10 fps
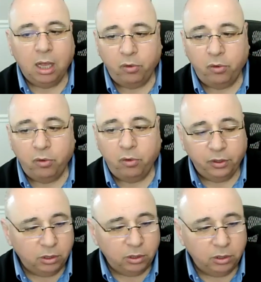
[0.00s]

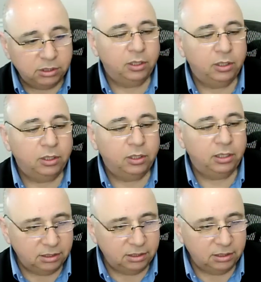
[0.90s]
Offir
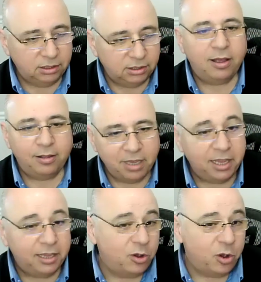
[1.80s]
Gutelzon is
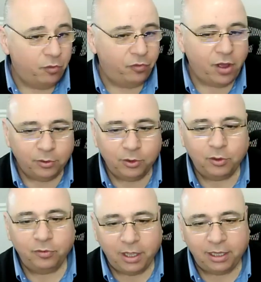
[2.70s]
a
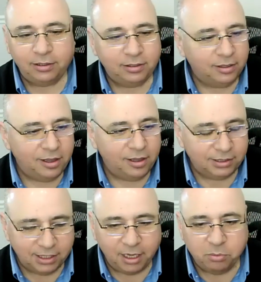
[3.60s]
co-founder of that
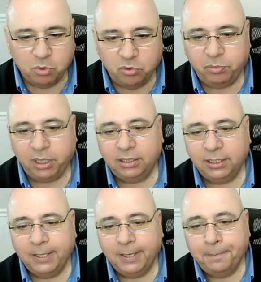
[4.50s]
same movement.
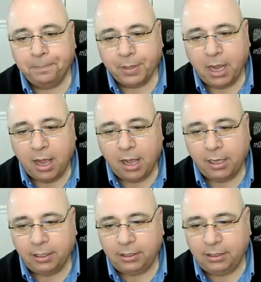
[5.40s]

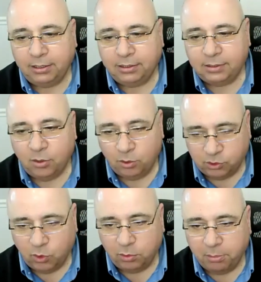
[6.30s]
He's
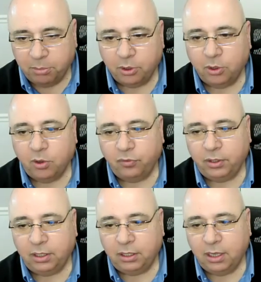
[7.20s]
also a member of
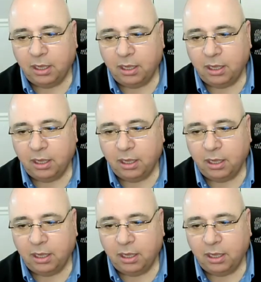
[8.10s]
the